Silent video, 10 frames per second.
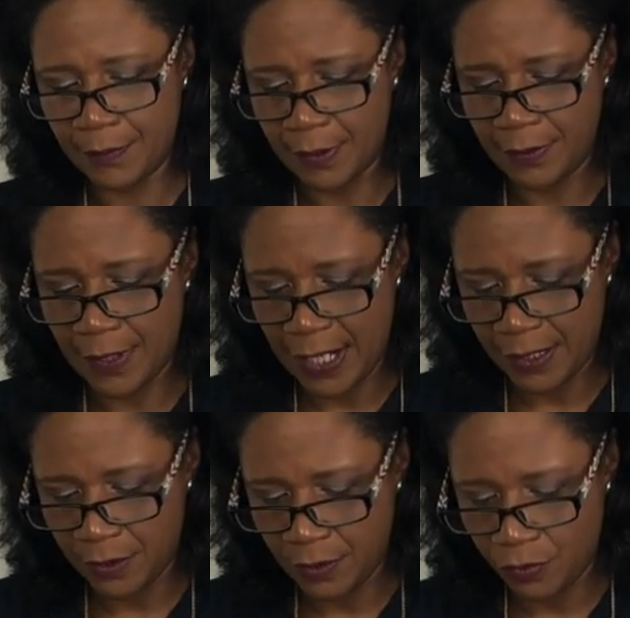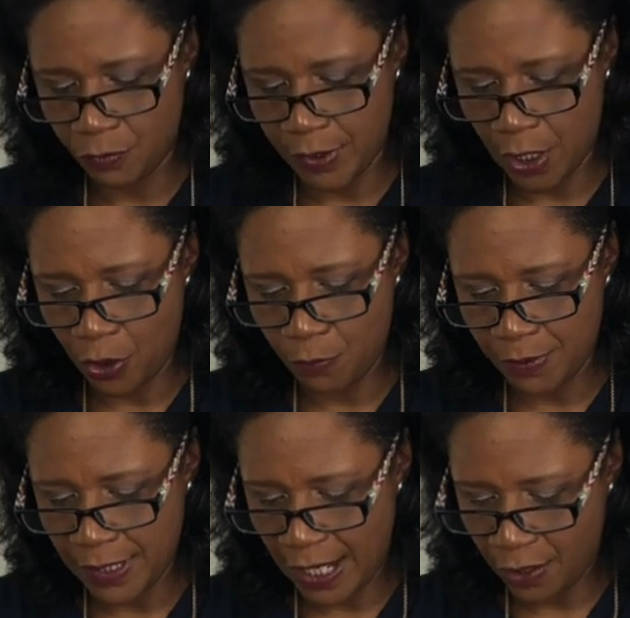and then we
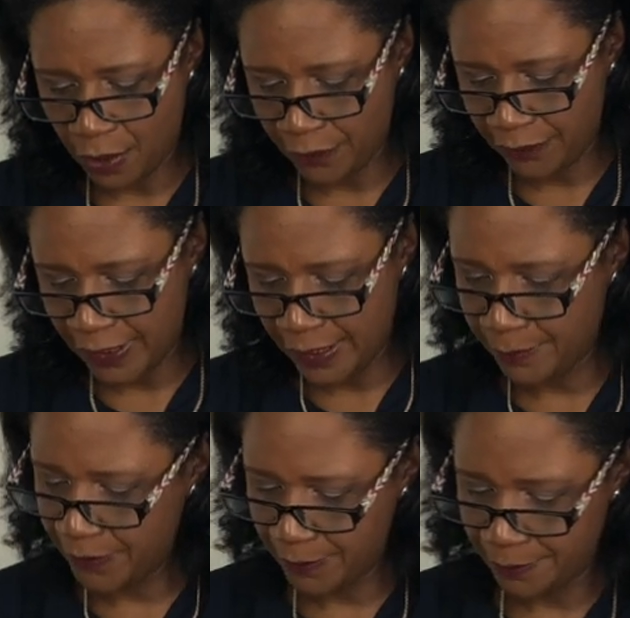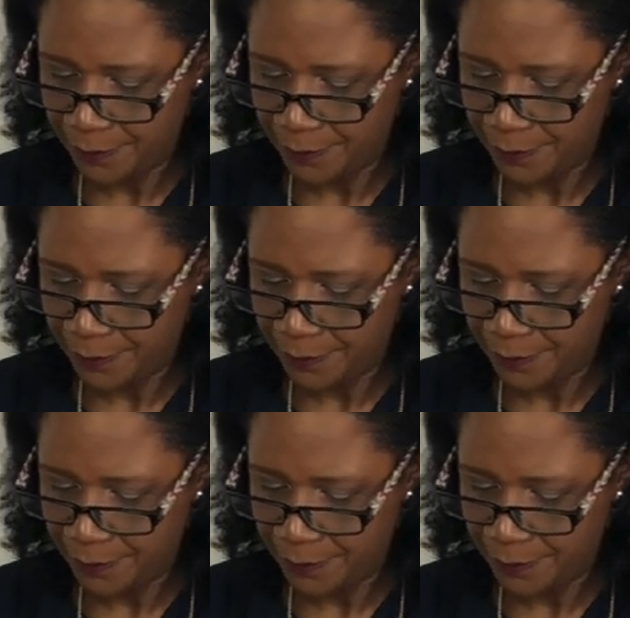open out our seams